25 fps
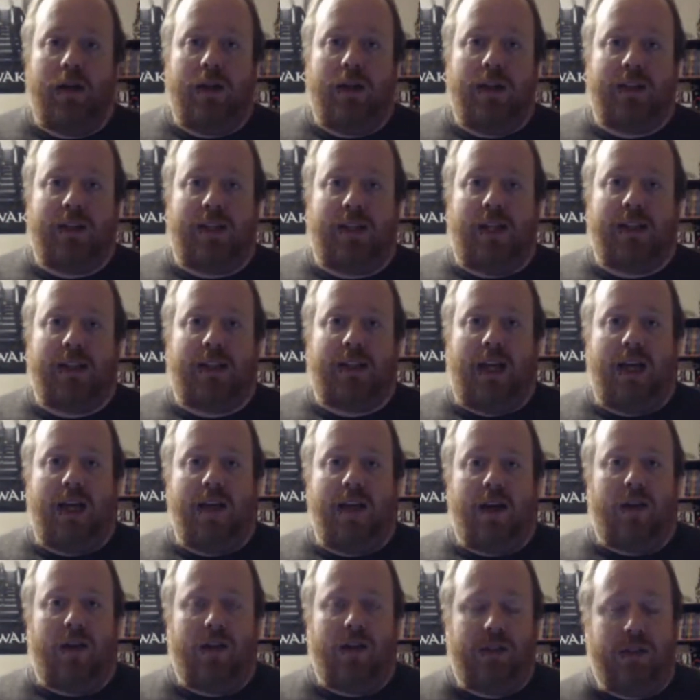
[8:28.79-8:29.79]
Sasuke
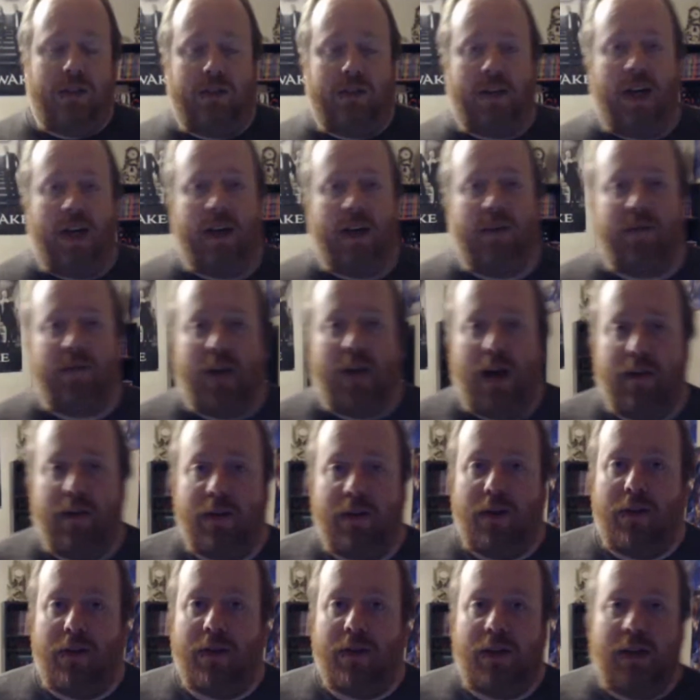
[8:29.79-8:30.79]
Naruto kind of vibe
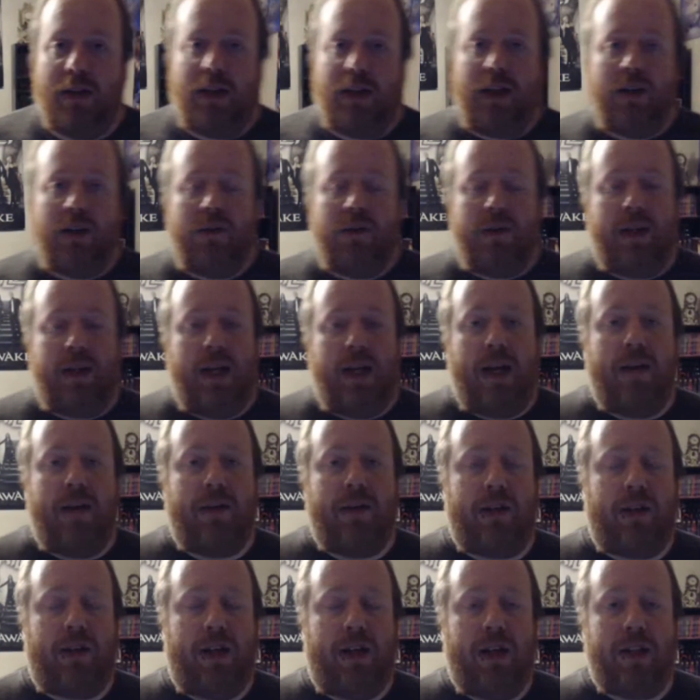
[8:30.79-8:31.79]
going on here where they have
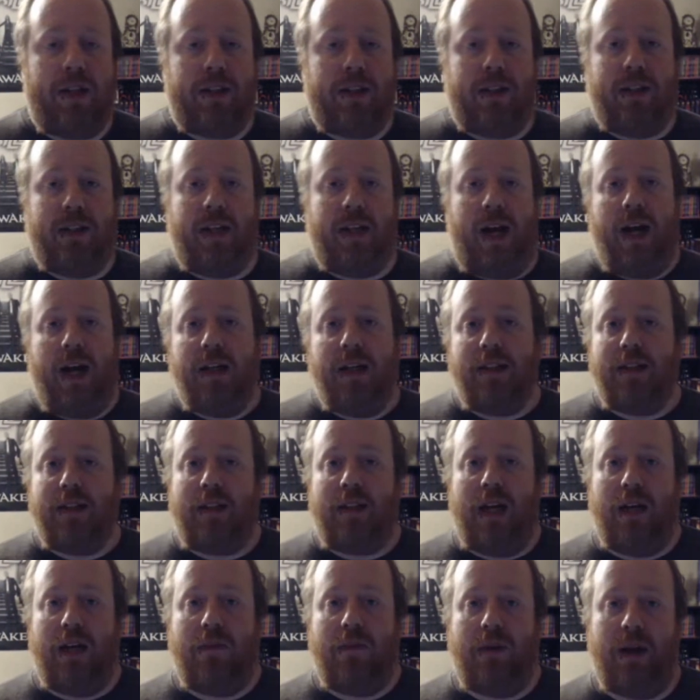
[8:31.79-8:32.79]
a Clash of Titans
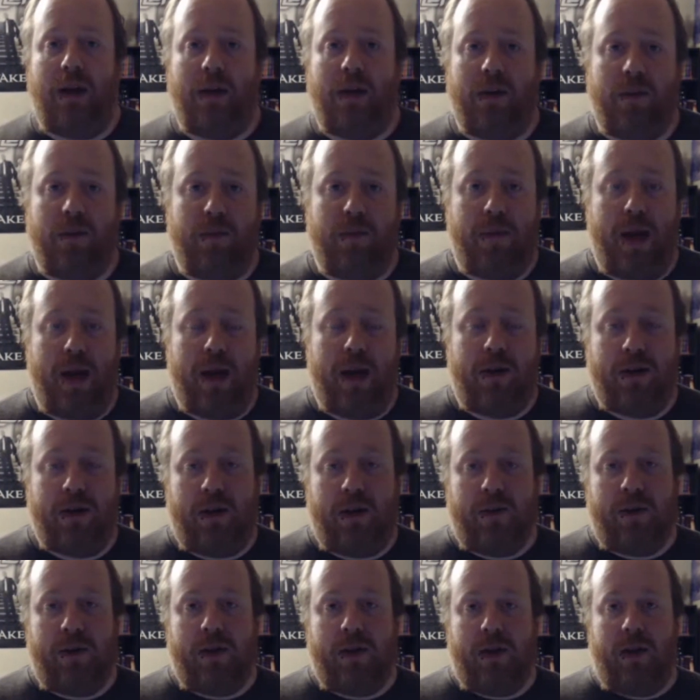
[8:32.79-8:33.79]
kind of power bout
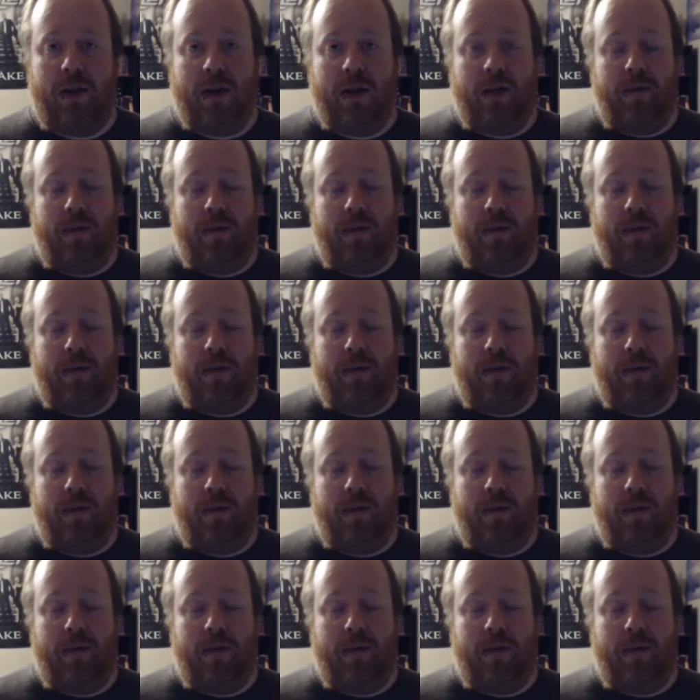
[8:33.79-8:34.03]
going on.